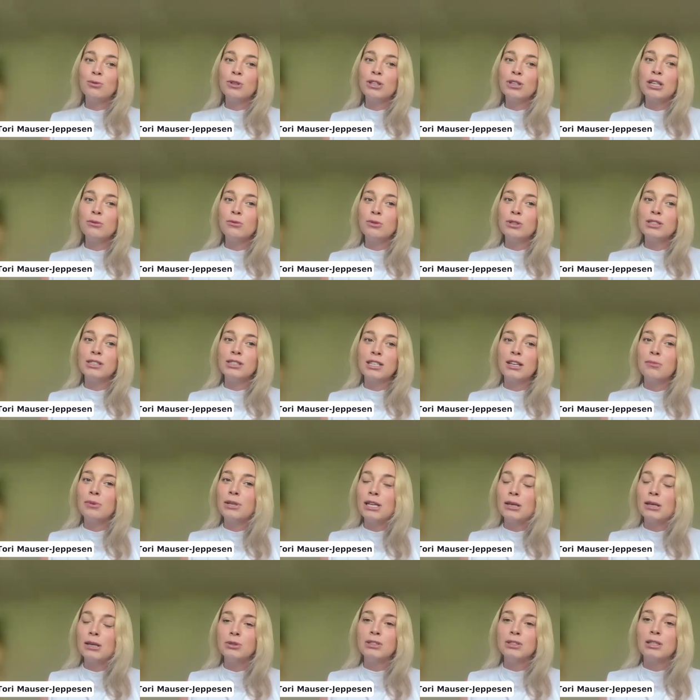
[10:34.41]
really wouldn't have
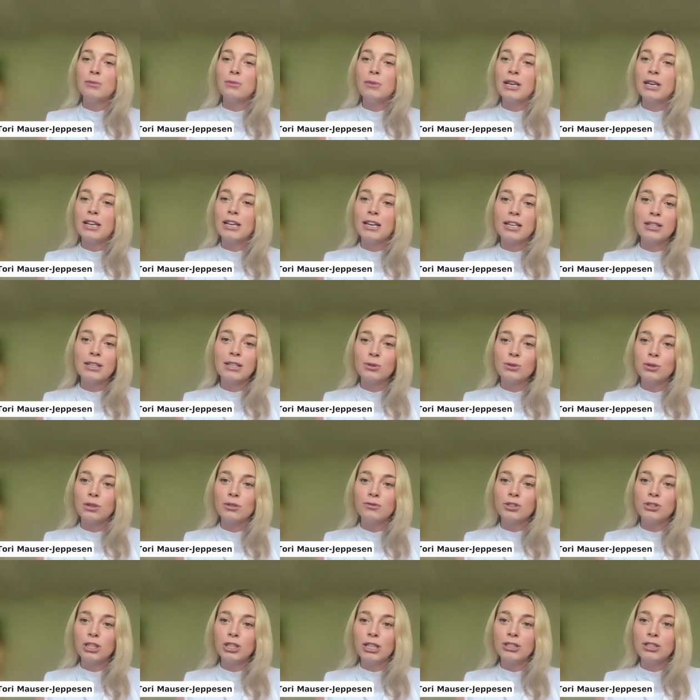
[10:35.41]
been able to make any sort
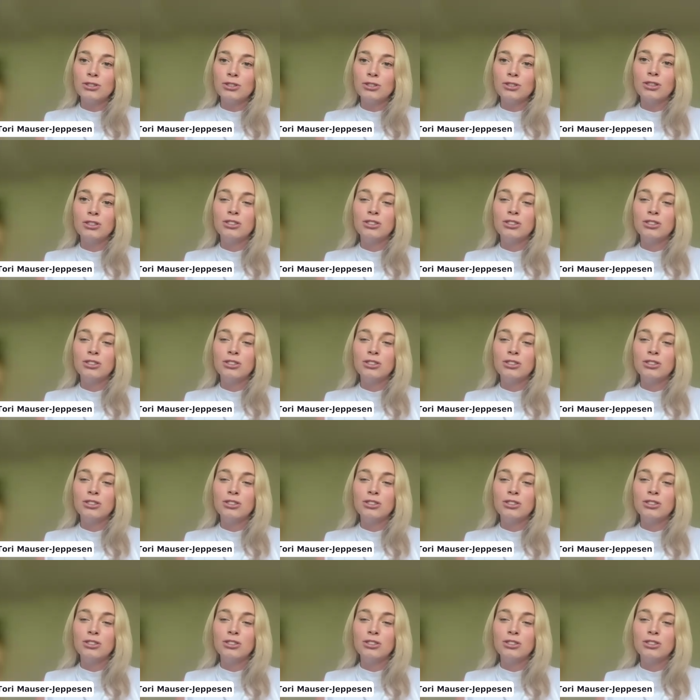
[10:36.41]
of change